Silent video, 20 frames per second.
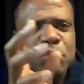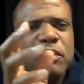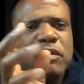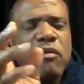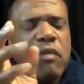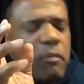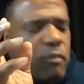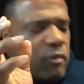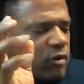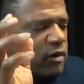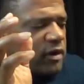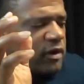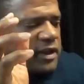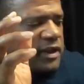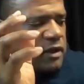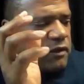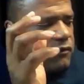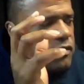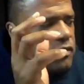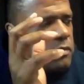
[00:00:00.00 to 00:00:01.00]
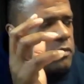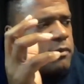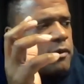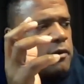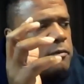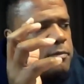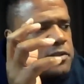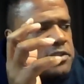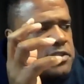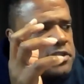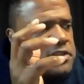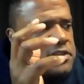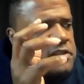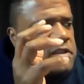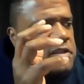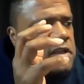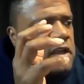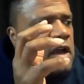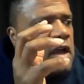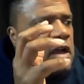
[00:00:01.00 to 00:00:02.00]
We were brought here for the
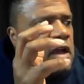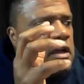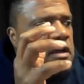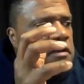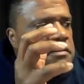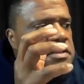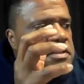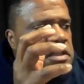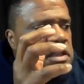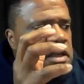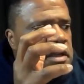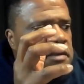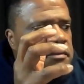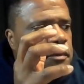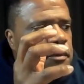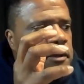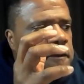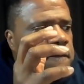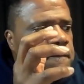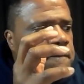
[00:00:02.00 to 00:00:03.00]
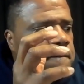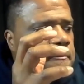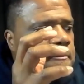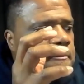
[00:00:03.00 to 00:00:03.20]
purposes of slavery.